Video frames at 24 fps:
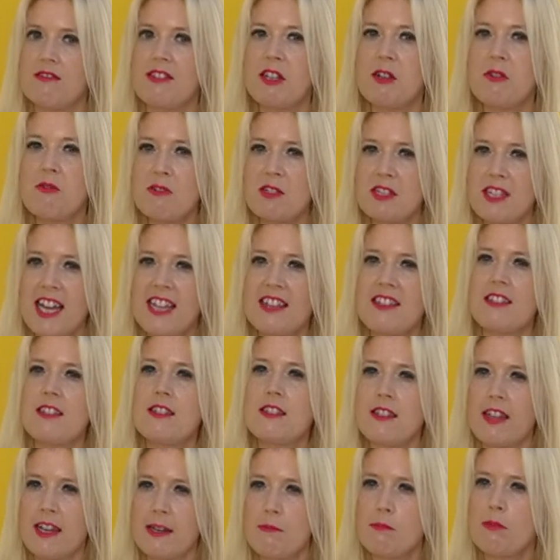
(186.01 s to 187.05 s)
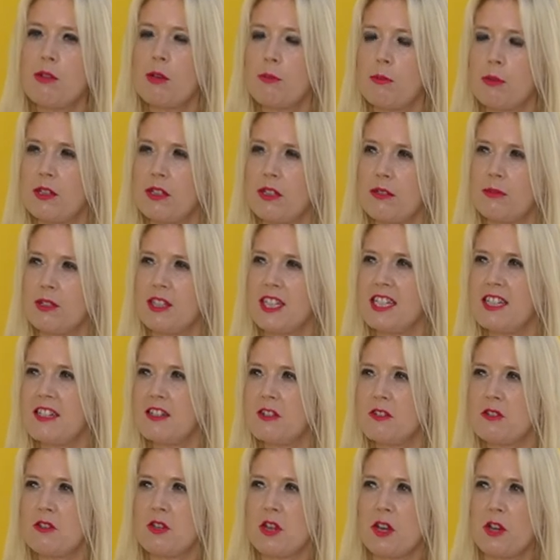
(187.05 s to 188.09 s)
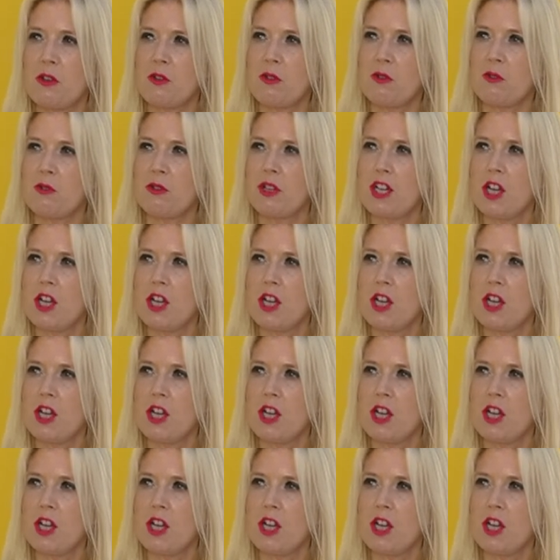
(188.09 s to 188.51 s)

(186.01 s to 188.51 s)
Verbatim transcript: they always had the same problem, that they didn't know